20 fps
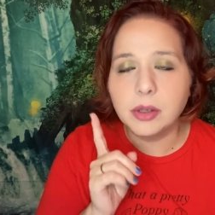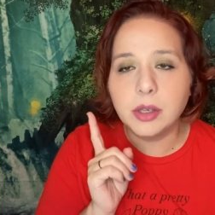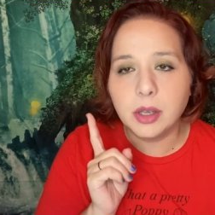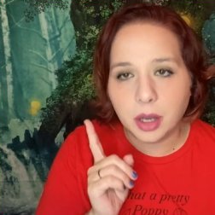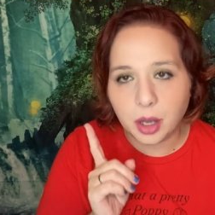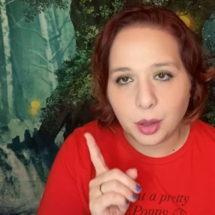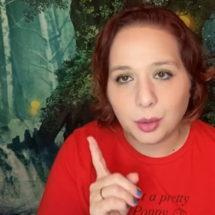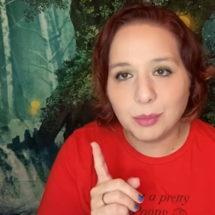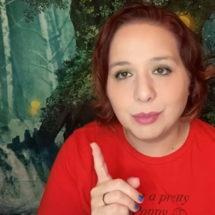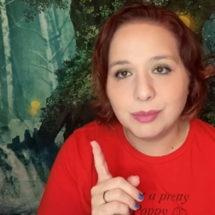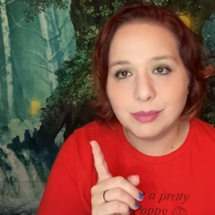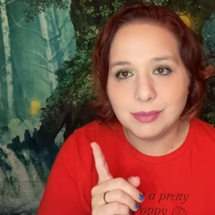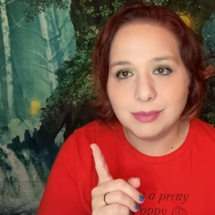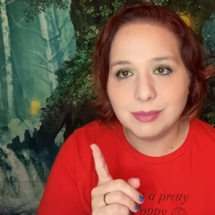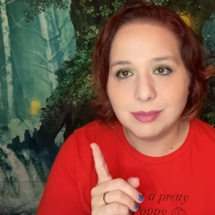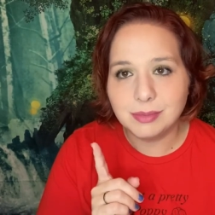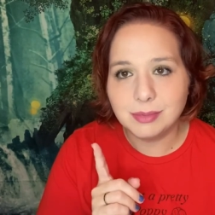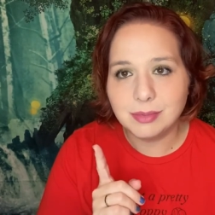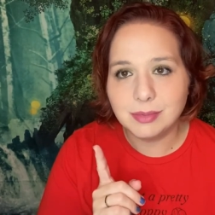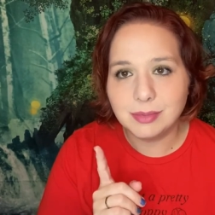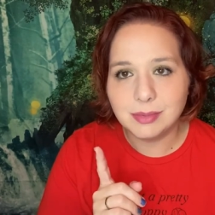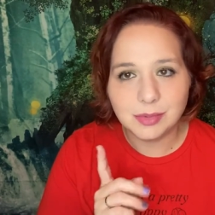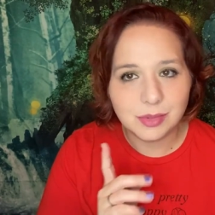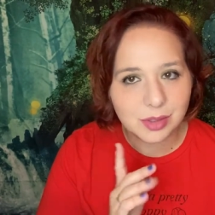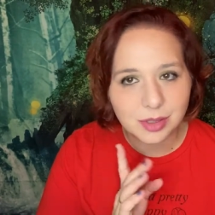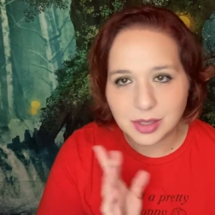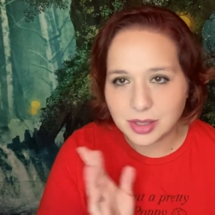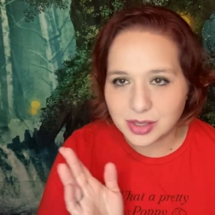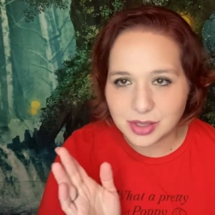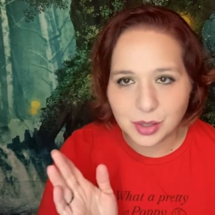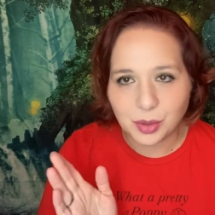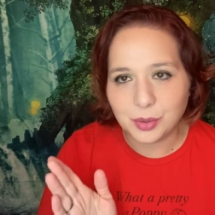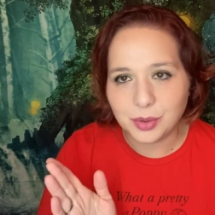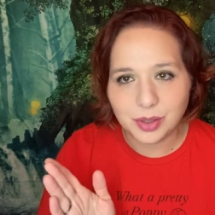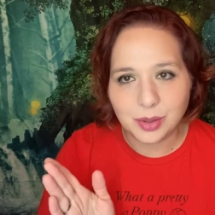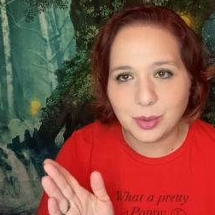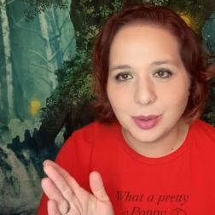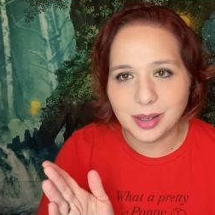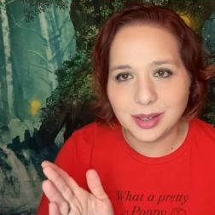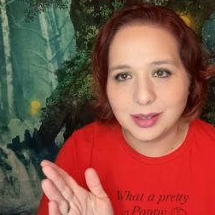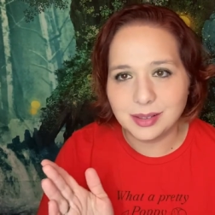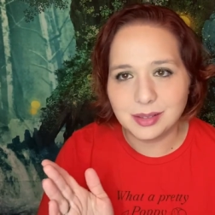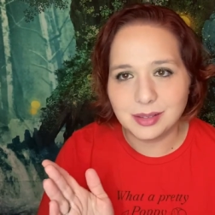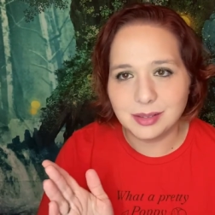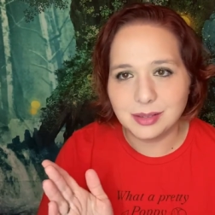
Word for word: No, just don't do it.